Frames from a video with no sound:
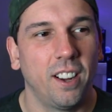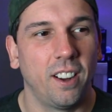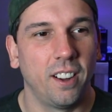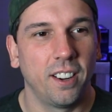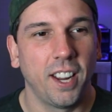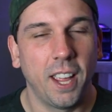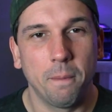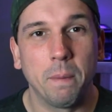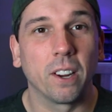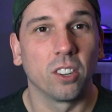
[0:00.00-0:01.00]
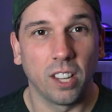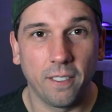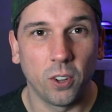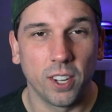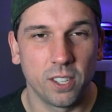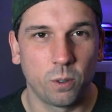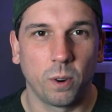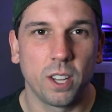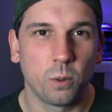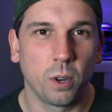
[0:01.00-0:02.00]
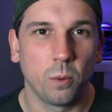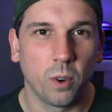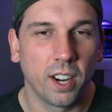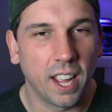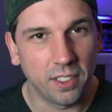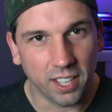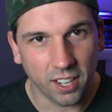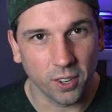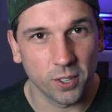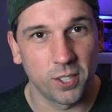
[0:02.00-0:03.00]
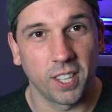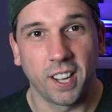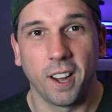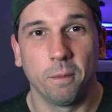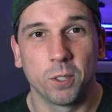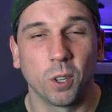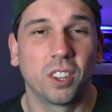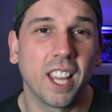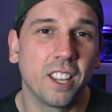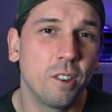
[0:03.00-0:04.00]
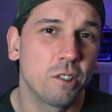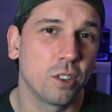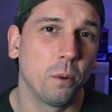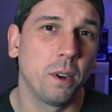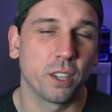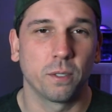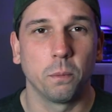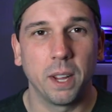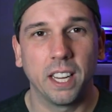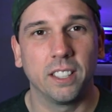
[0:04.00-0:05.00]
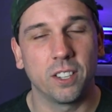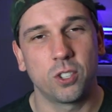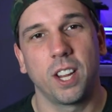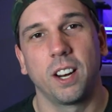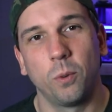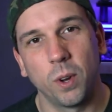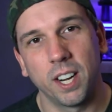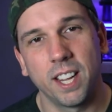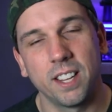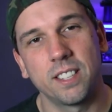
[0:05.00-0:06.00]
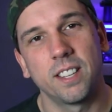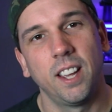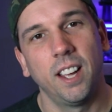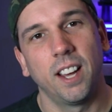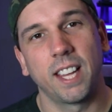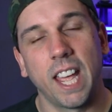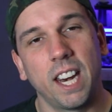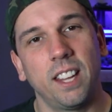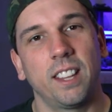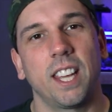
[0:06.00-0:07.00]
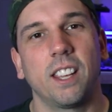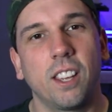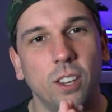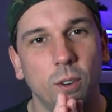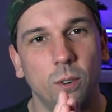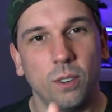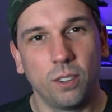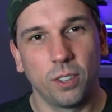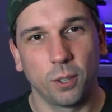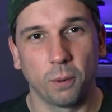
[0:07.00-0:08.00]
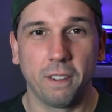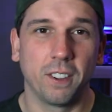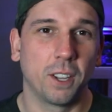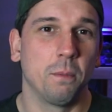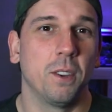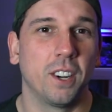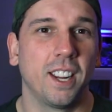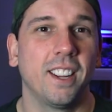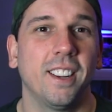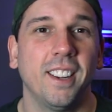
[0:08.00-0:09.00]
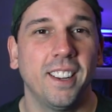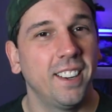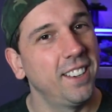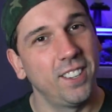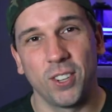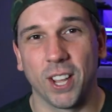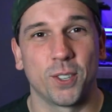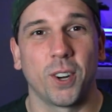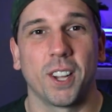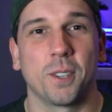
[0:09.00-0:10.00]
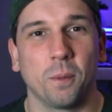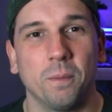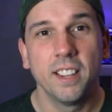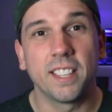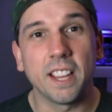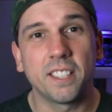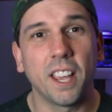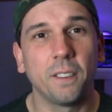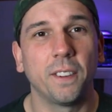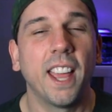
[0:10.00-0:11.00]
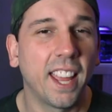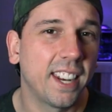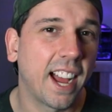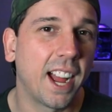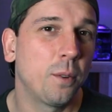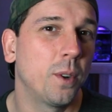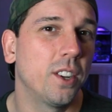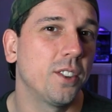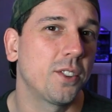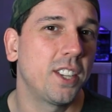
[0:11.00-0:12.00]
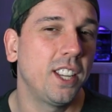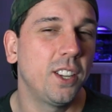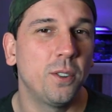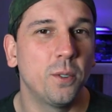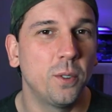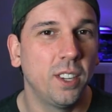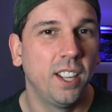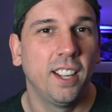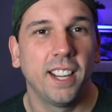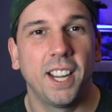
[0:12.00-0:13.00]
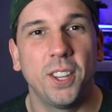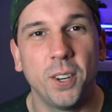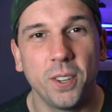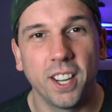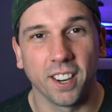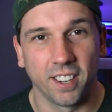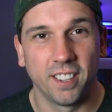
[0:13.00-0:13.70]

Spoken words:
on a bigger level in 2021 and the years to come. So thank you so much for making this channel what it is. Again, thank you, the reefing community. You guys are awesome. Stay safe, and I will see you in the new year.